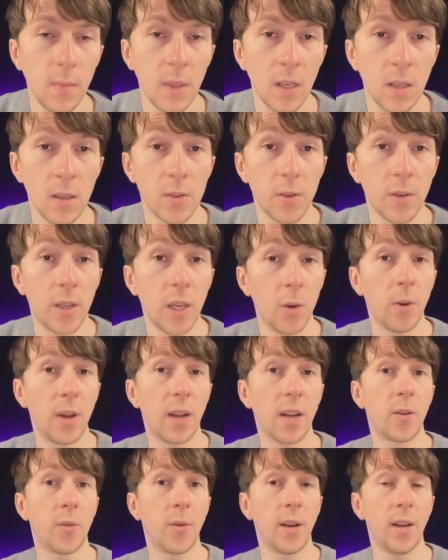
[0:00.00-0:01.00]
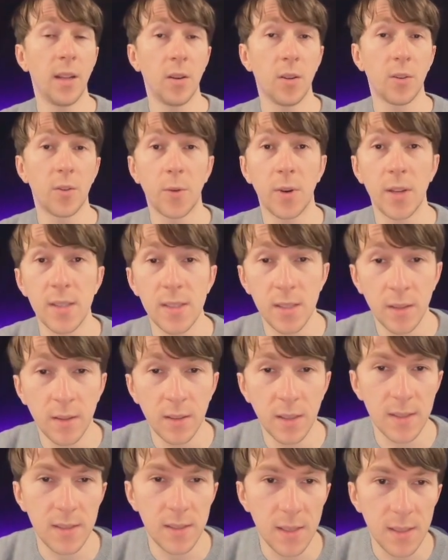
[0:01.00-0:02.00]
So here we are creating a
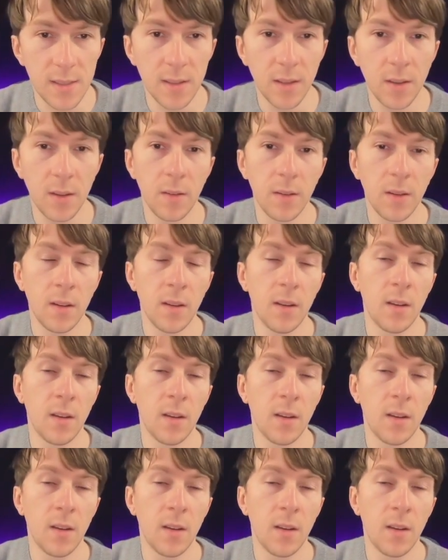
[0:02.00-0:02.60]
transient assistant.